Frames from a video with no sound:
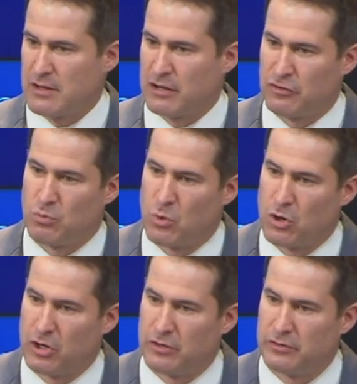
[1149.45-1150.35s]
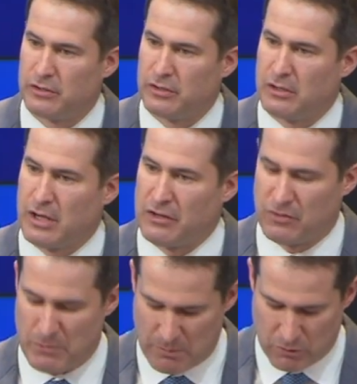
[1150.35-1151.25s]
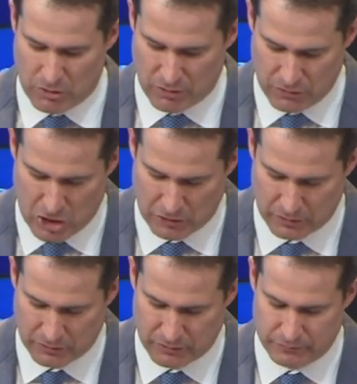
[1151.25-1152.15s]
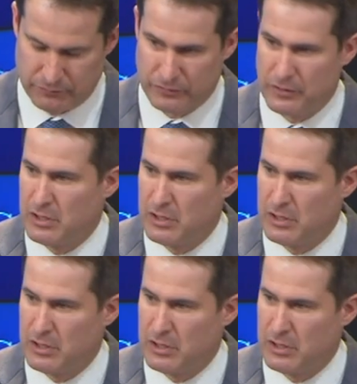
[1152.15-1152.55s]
that I swore as a member of Congress